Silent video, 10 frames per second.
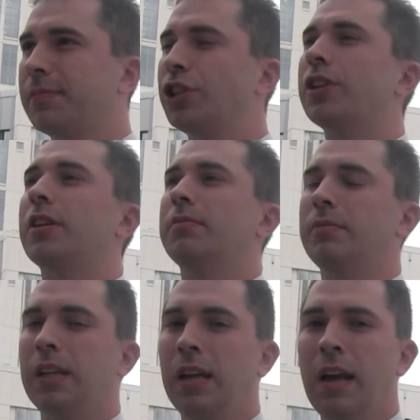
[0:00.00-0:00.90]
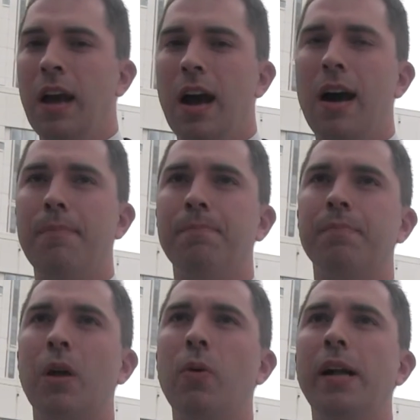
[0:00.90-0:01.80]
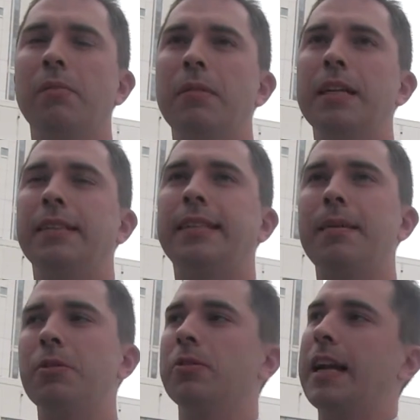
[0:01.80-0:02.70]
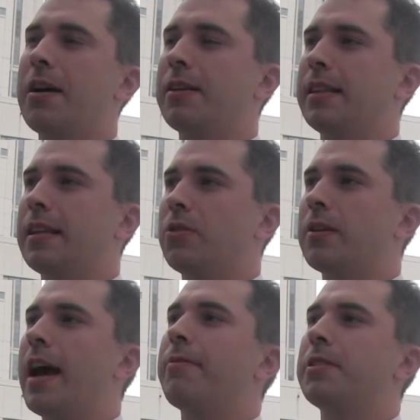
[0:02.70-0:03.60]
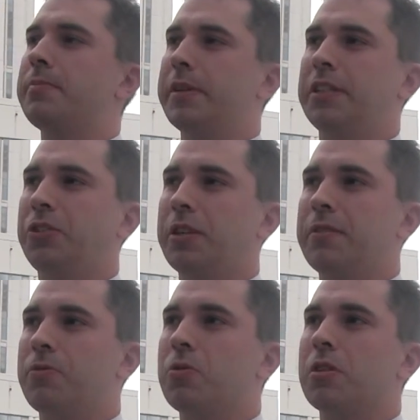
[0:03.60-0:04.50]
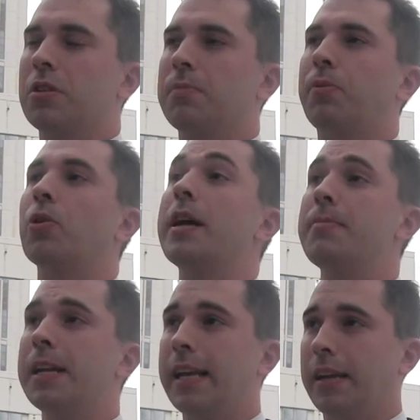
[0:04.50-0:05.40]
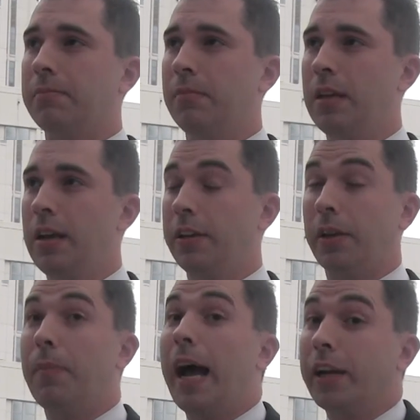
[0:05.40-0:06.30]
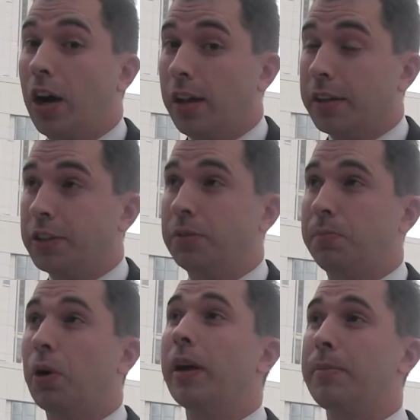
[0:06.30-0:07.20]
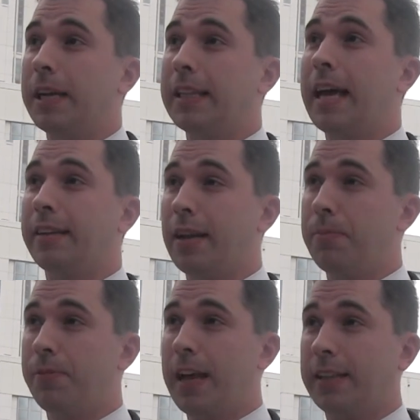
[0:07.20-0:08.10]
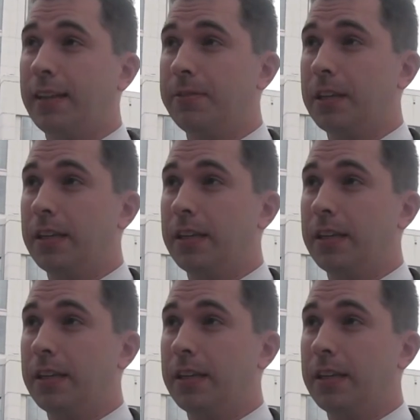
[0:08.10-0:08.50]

Sure. Well, in Seminole County, they don't have an administrative order prohibiting, to my knowledge, prohibiting that type of activity.